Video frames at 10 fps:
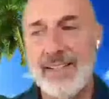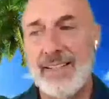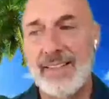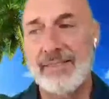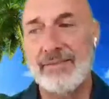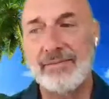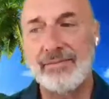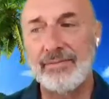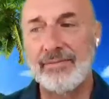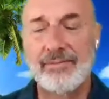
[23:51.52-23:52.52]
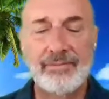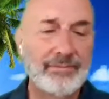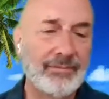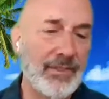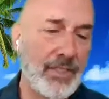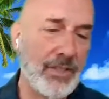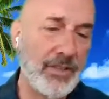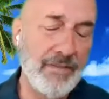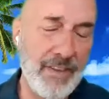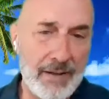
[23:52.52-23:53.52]
um, to
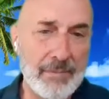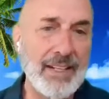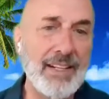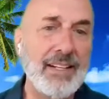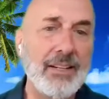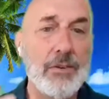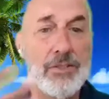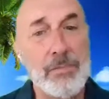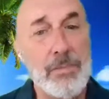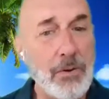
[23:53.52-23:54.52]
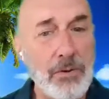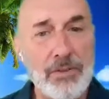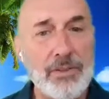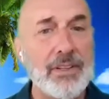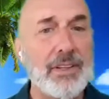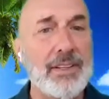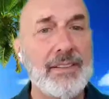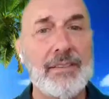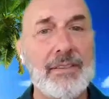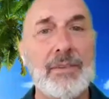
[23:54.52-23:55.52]
the family, or to both? Uh,
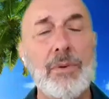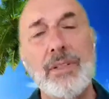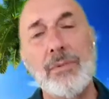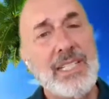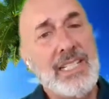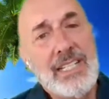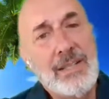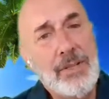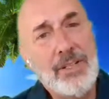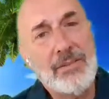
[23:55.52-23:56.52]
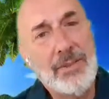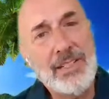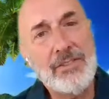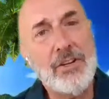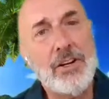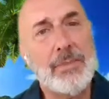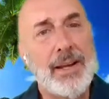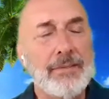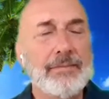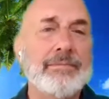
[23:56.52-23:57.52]
what, what's in the book? It's, what do you talk about?